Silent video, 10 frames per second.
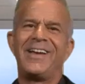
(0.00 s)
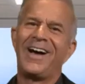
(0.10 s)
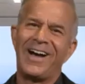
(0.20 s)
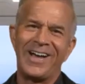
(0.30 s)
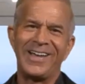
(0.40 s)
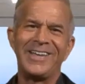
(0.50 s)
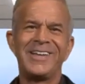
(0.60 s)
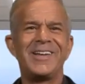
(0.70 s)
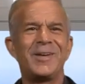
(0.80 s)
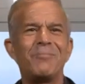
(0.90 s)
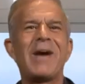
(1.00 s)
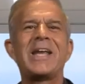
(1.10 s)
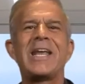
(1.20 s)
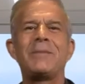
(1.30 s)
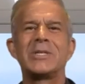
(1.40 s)
Hi, my
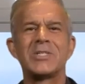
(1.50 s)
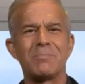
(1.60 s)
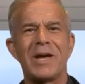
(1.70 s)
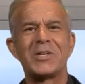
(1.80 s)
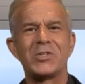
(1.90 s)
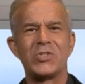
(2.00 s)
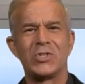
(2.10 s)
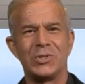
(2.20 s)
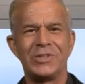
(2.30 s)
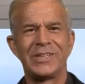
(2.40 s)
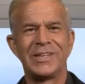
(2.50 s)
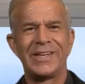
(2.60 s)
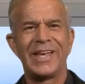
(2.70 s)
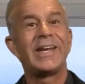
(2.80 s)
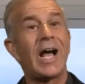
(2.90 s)
name is Michael Jude,
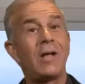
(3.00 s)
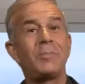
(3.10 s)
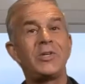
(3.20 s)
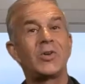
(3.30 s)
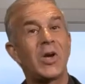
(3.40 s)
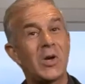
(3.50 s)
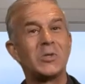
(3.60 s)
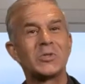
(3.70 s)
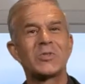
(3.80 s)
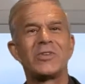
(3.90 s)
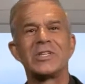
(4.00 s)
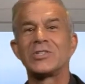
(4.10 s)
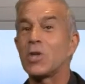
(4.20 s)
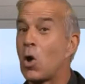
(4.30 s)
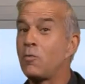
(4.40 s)
and I'll be your host for
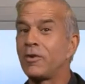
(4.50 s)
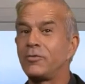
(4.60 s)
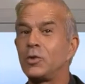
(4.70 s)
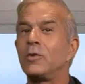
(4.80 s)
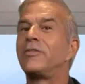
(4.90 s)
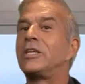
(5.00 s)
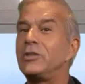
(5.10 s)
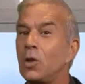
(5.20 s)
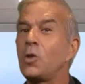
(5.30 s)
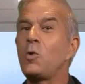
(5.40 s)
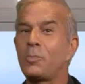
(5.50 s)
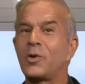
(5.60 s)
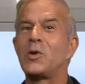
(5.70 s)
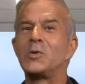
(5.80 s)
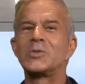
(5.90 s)
this overview of the
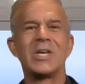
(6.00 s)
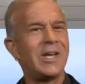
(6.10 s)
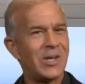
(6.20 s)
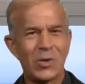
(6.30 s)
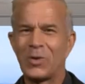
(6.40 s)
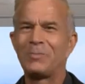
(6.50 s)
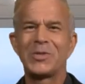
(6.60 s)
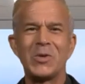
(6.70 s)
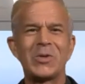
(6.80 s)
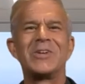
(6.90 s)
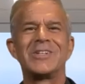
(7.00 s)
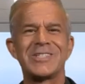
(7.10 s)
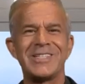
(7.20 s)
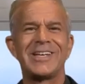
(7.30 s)
YoloPros Cryptocurrency